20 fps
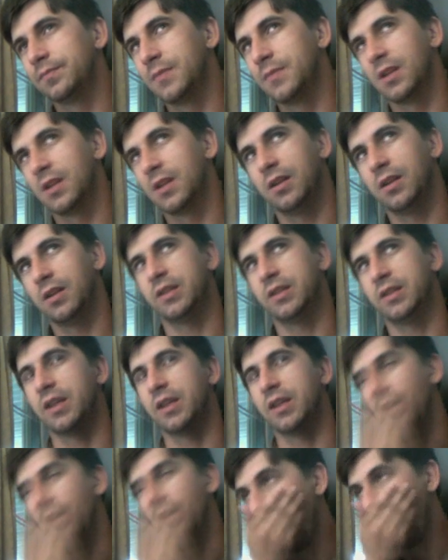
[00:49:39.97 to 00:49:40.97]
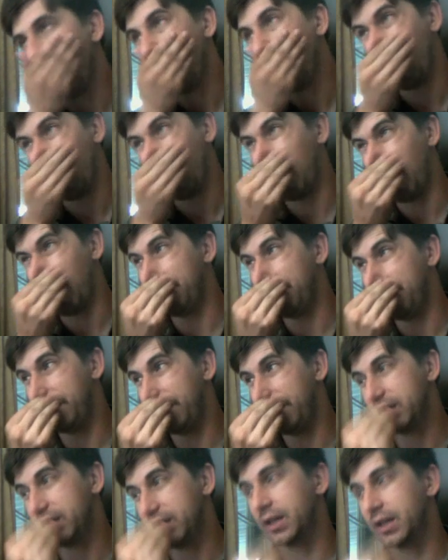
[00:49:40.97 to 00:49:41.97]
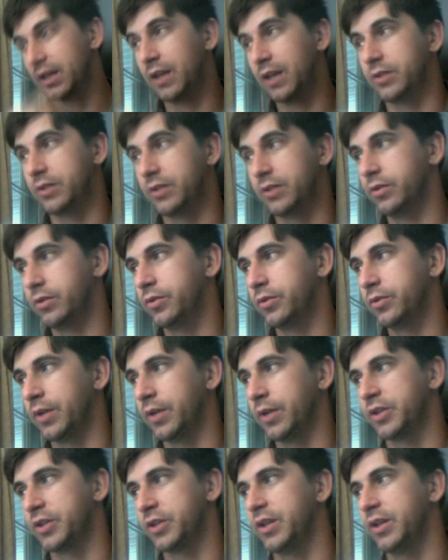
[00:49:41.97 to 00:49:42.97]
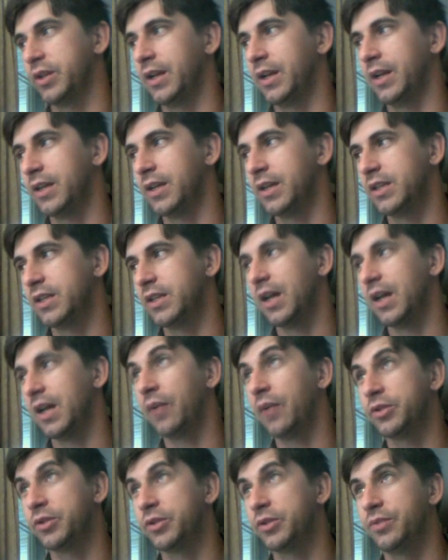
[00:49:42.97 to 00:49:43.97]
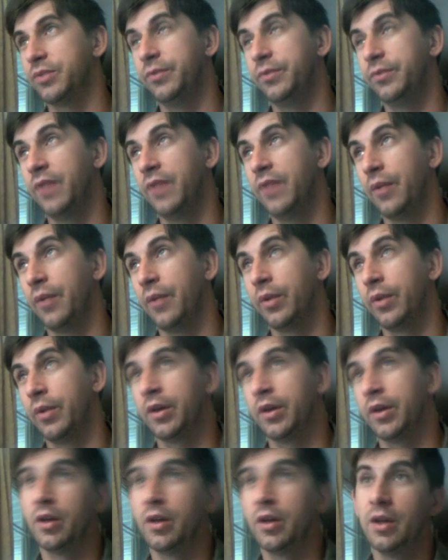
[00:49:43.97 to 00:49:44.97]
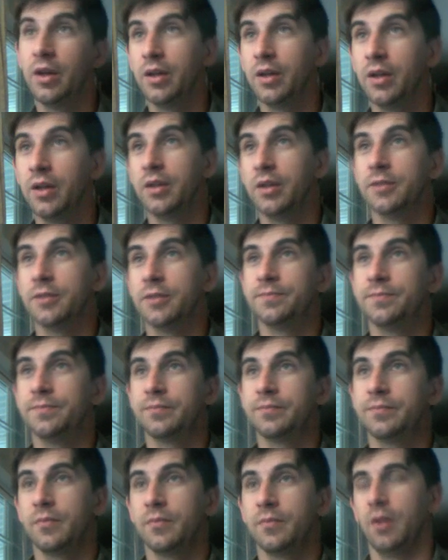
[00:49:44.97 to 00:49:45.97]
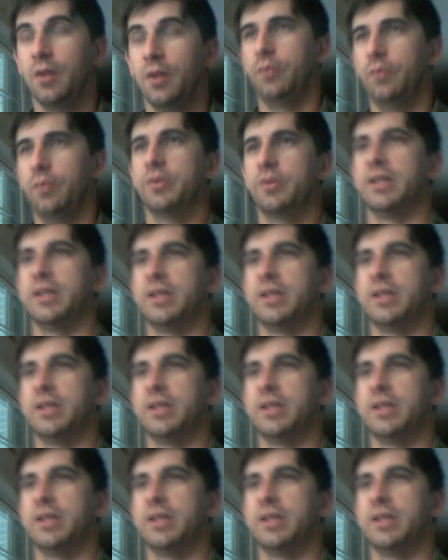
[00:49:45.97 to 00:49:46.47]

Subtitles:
Let's see. I'm facing a certain direction, and I say I wish to move that way. We'll see.